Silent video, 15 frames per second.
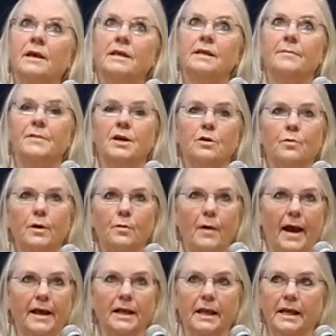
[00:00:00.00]
something that we
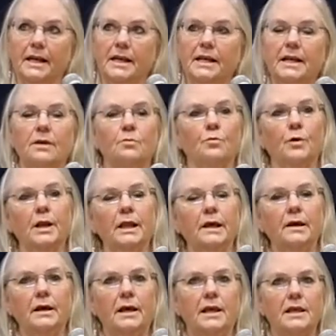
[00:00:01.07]
regulated, and it
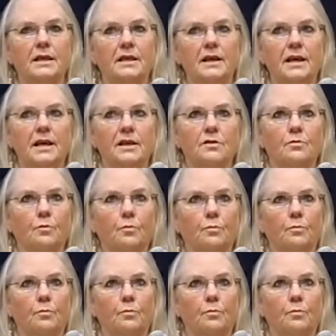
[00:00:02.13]
really his his